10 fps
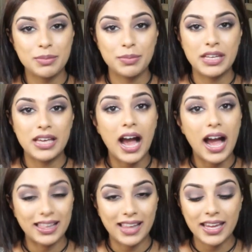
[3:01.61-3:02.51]
to be
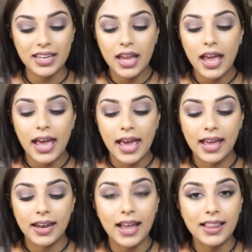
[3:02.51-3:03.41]
highlight,
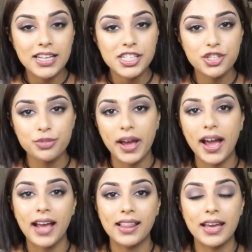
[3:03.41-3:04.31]
and I like to do my
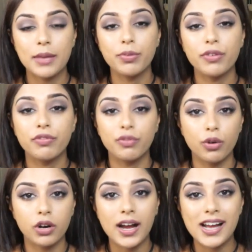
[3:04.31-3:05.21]
highlight
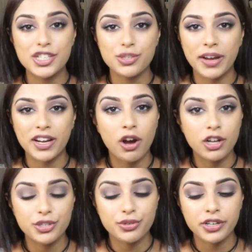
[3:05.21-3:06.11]
before I do my
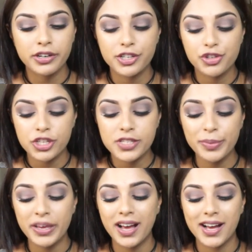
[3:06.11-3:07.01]
contour just
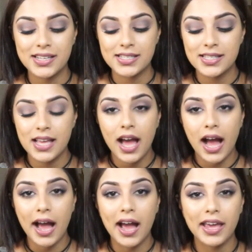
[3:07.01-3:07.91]
because
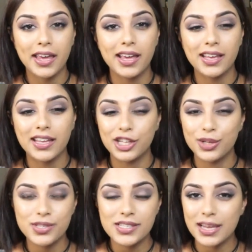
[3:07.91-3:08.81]
I can
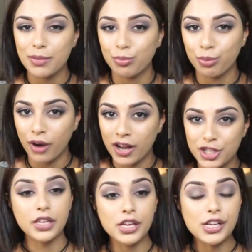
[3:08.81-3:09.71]
use the same
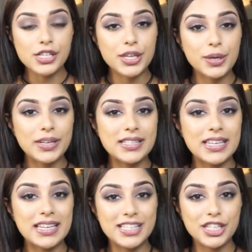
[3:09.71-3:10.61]
brush. So it's
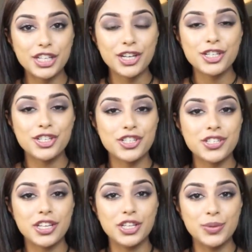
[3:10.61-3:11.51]
easier to
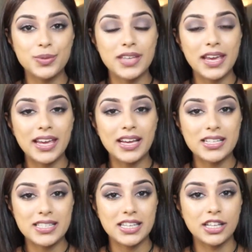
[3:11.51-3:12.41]
just use a
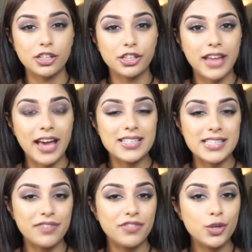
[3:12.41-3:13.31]
concealer that is
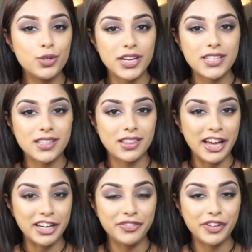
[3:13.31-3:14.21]
a few shades
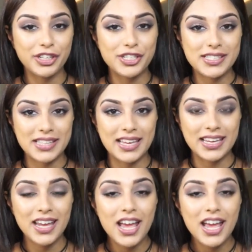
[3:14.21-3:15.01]
lighter for your skin,